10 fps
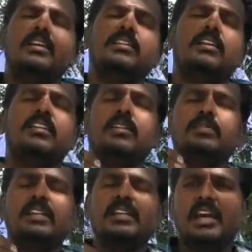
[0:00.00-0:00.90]
there will
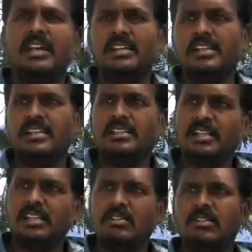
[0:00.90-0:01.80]
be guarantee
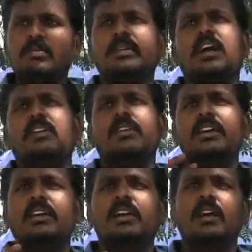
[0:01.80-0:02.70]
that you will be having